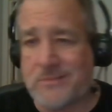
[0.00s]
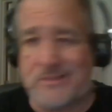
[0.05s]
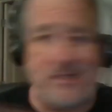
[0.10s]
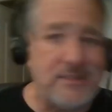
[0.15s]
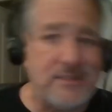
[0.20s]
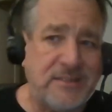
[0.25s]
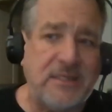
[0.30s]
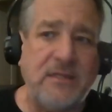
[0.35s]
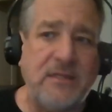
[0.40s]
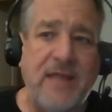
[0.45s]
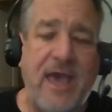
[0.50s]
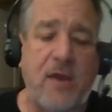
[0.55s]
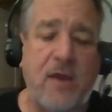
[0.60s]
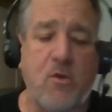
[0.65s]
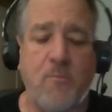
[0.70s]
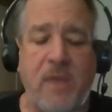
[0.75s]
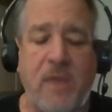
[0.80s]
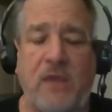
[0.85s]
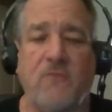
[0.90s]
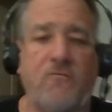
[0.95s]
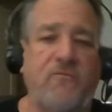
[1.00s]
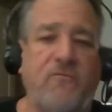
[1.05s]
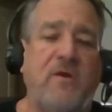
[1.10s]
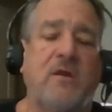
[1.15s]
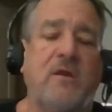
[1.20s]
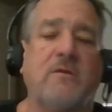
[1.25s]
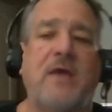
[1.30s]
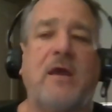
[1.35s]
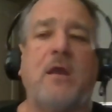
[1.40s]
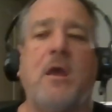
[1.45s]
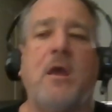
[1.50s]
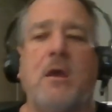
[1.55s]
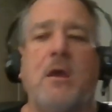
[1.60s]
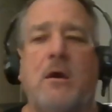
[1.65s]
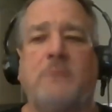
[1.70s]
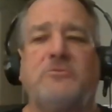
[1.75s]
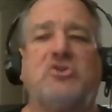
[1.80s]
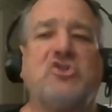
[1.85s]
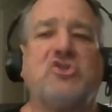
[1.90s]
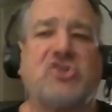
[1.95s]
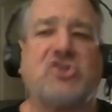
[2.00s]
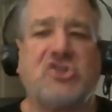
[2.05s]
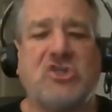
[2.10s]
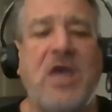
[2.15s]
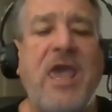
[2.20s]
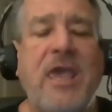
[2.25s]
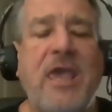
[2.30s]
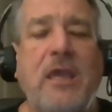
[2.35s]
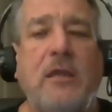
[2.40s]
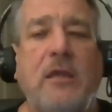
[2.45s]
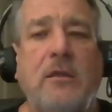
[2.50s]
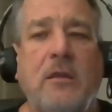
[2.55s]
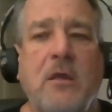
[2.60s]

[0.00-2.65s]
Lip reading: dissing that or making fun of that. I'm just saying